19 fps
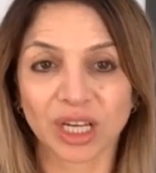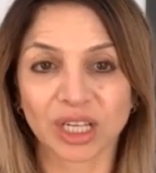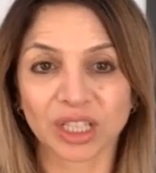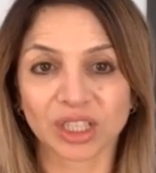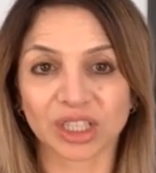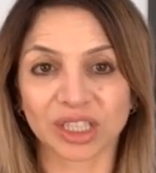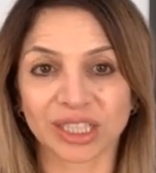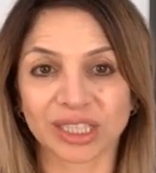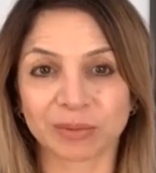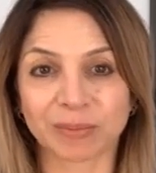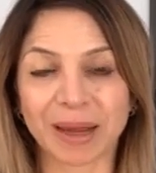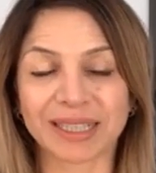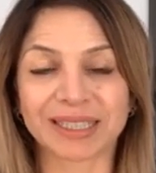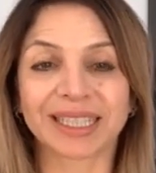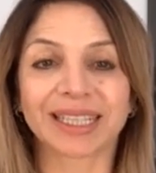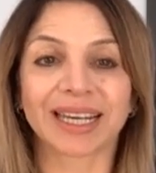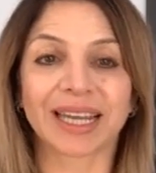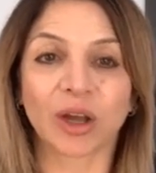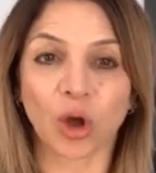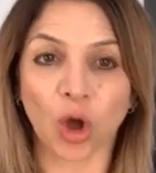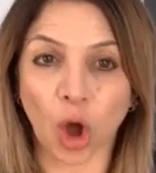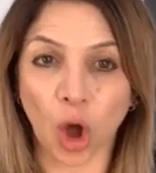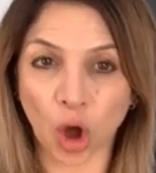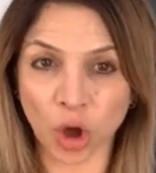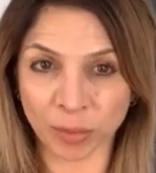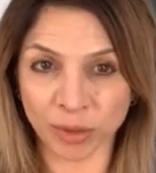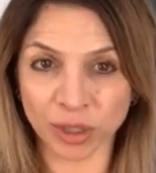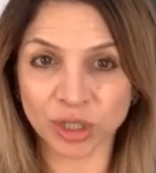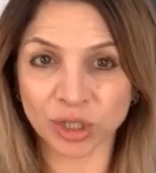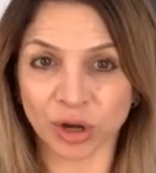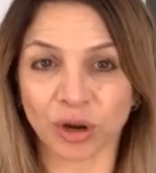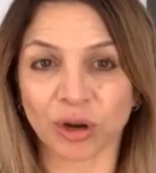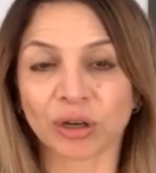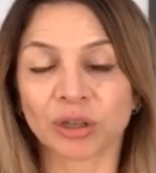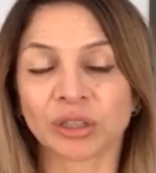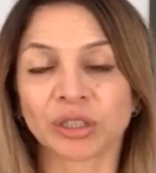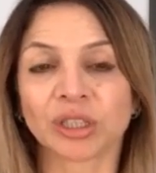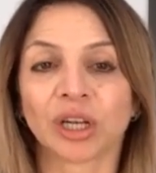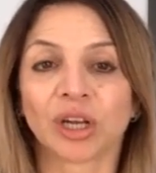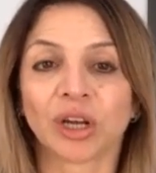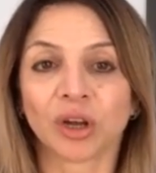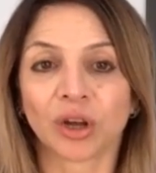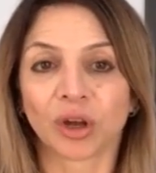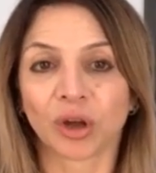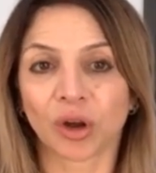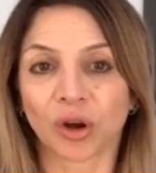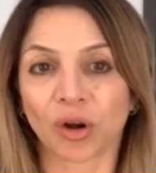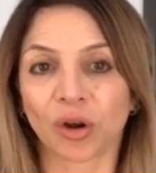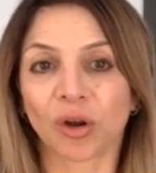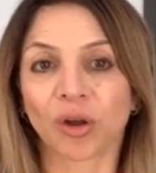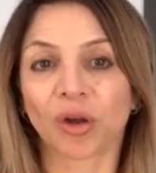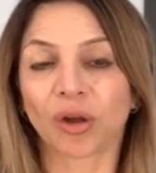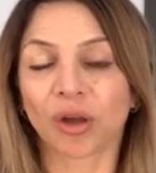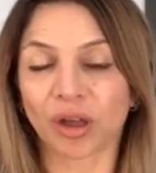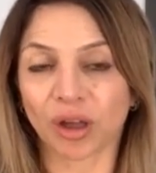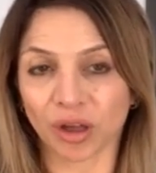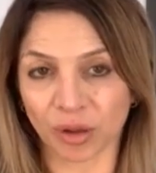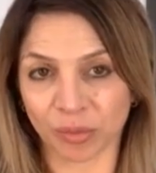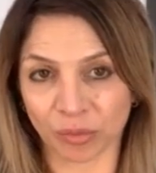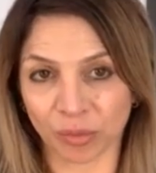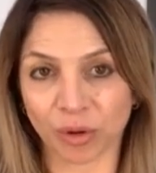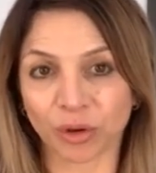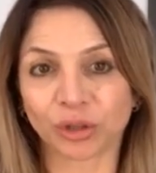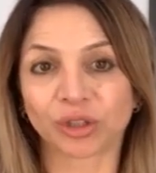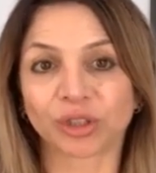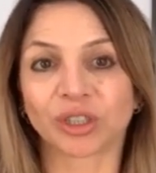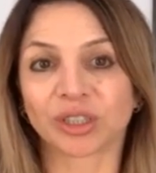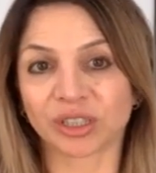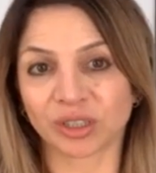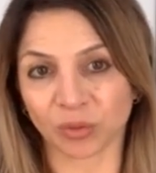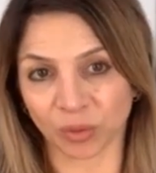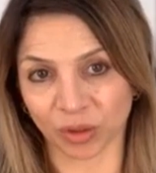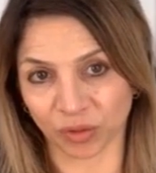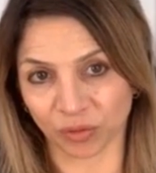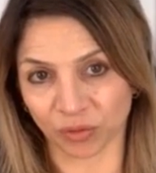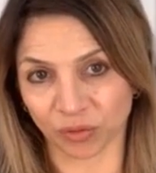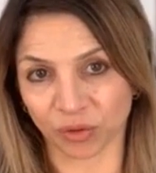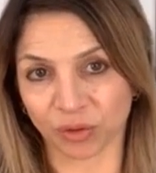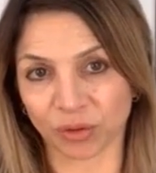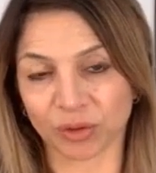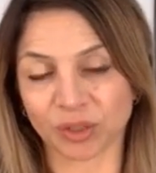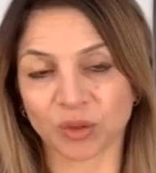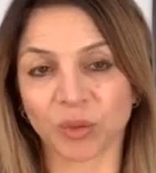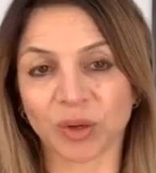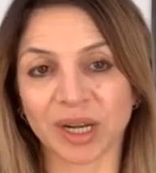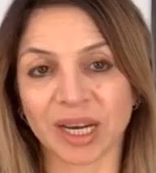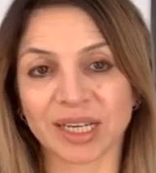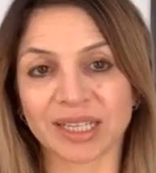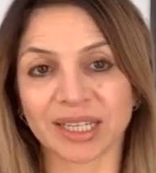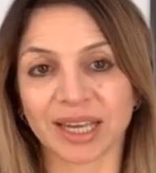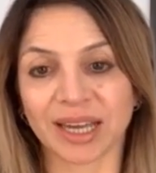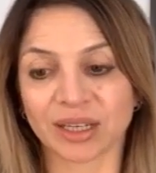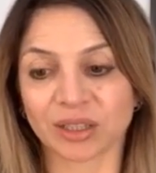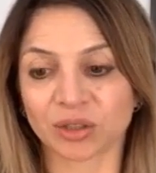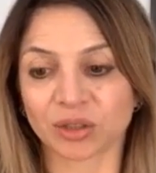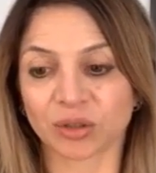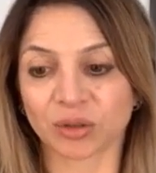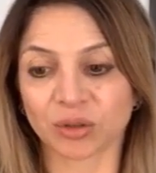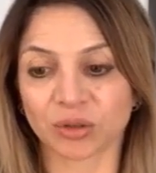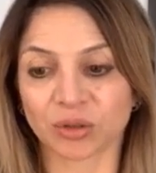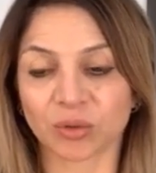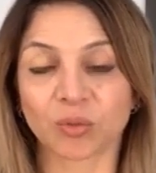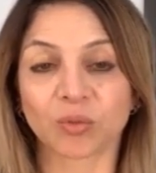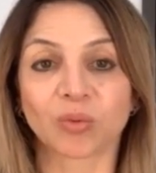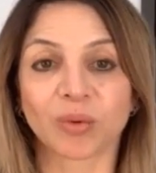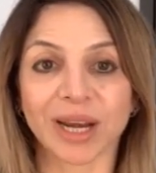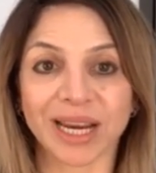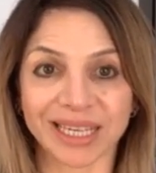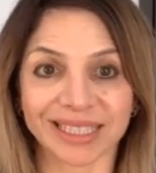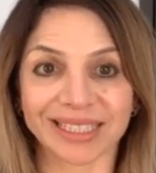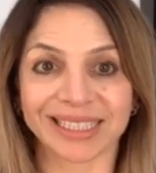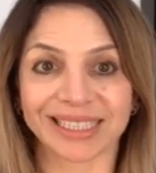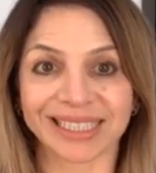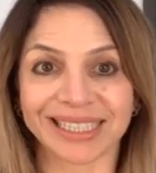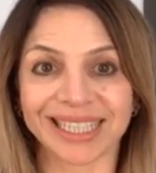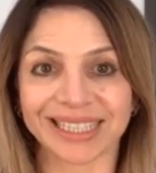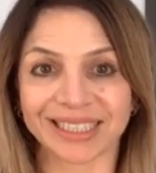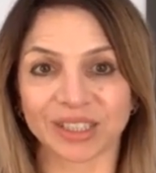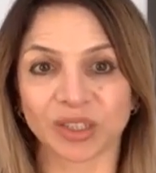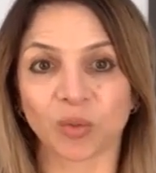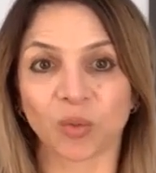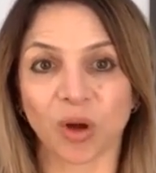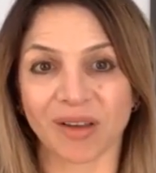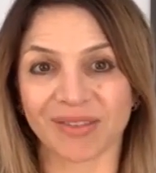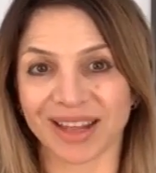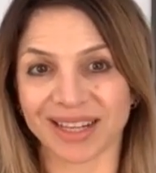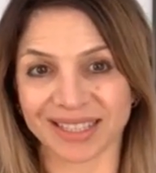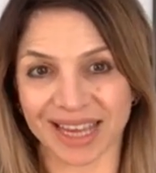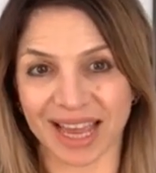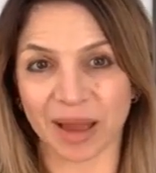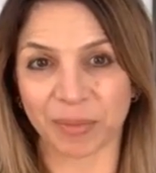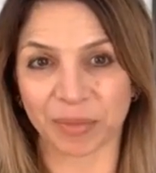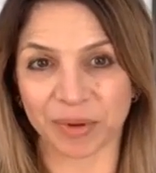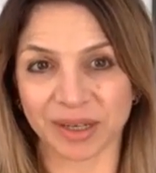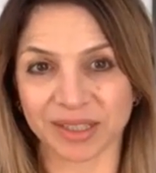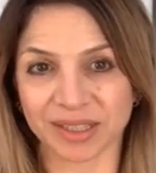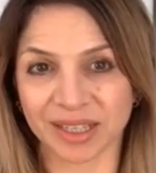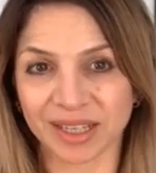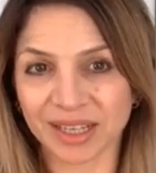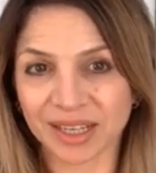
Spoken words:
She has basically comatosed her emotions with food. So we need to get to the reason as to why that's happened.